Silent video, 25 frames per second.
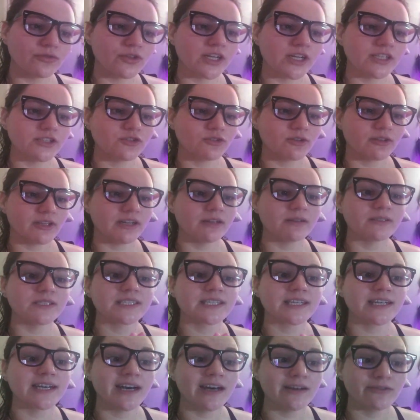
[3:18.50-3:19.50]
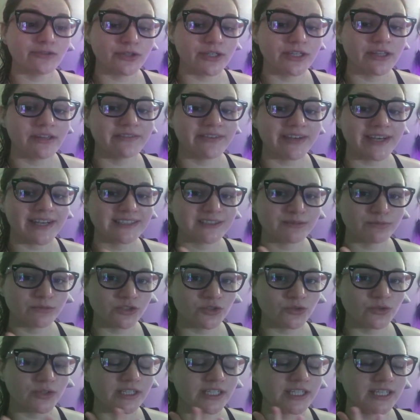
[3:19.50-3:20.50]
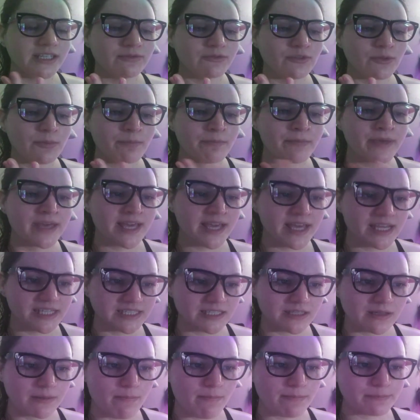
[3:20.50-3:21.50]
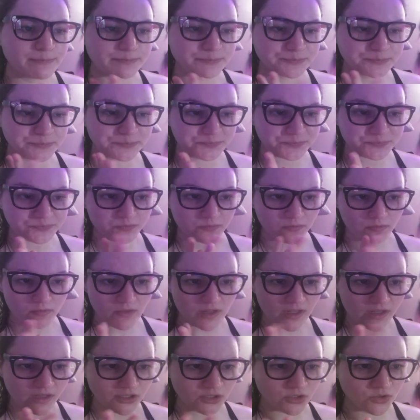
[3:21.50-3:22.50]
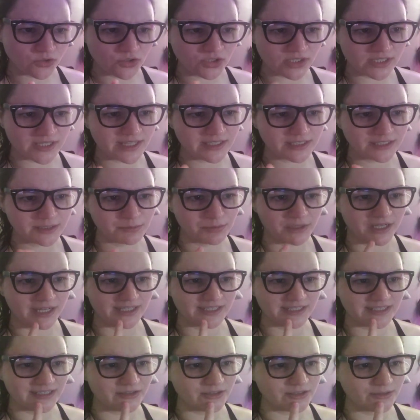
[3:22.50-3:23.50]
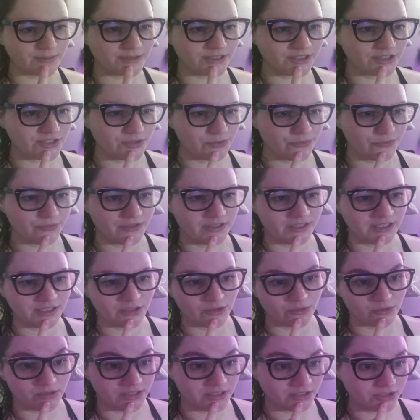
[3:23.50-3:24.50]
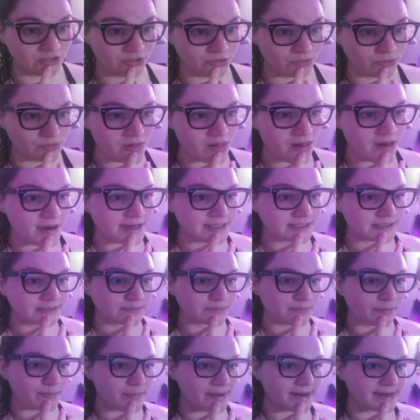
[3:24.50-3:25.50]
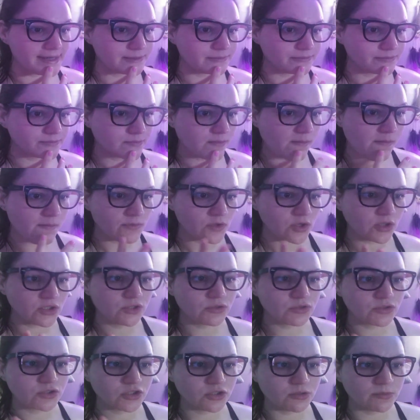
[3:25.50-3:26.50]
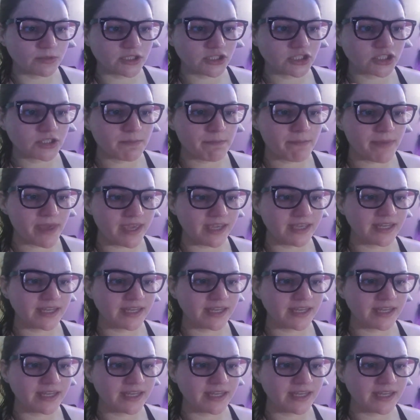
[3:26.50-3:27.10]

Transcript: it so that I was covering the vast majority of pink. So just kind of splat it down as much as you feel like you need to. But don't use too much paint